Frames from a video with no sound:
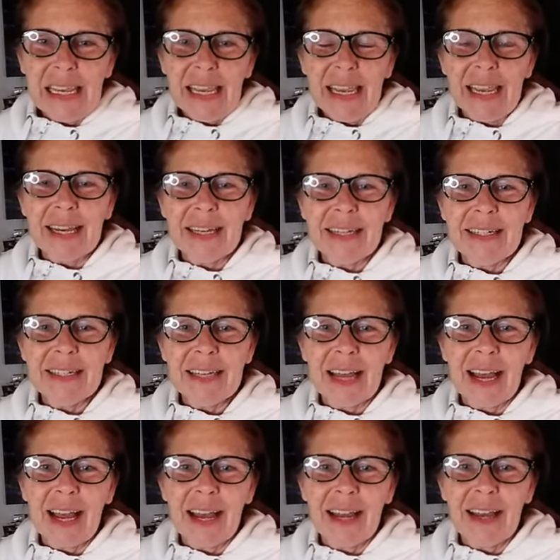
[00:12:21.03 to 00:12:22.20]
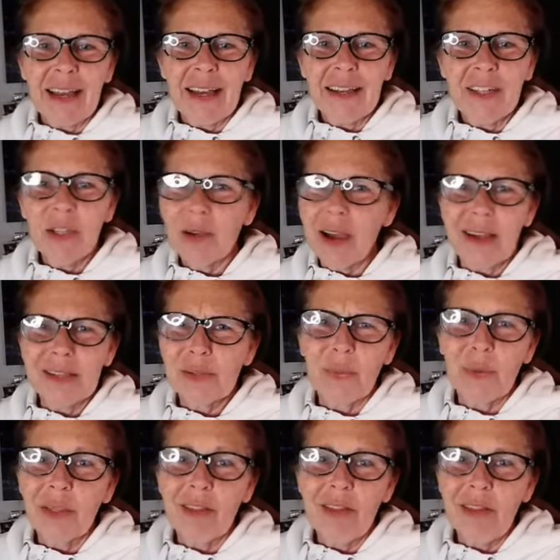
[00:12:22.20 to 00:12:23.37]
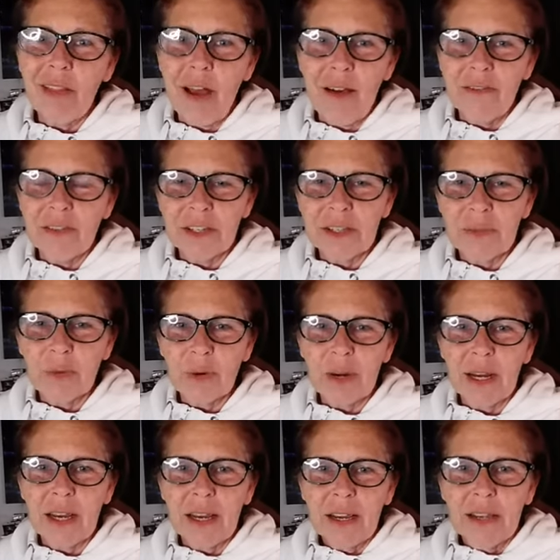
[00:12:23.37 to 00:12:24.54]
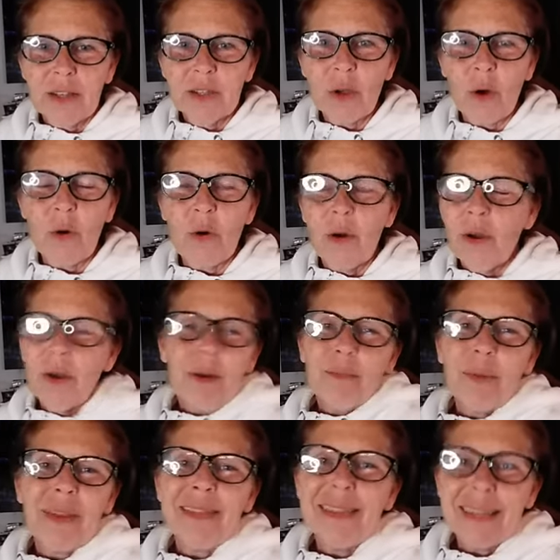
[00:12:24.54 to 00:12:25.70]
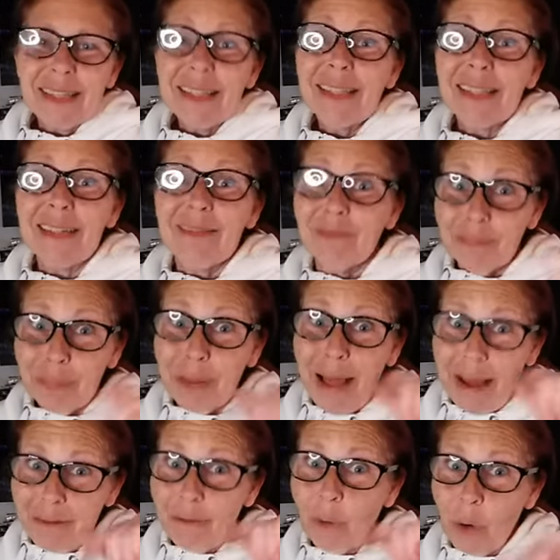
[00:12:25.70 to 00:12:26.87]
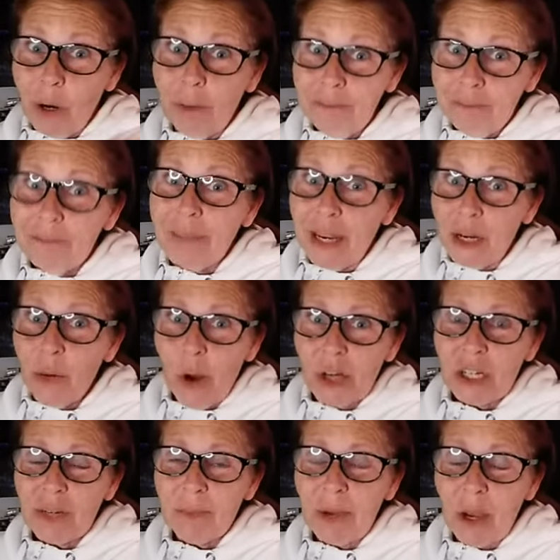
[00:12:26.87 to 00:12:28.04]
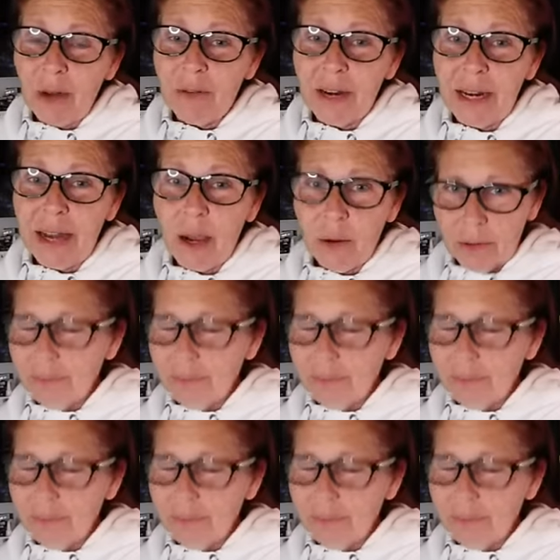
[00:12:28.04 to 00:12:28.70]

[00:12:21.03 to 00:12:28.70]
And uh, you guys would love Lisa Marie. So, but this platform that you're watching me on right now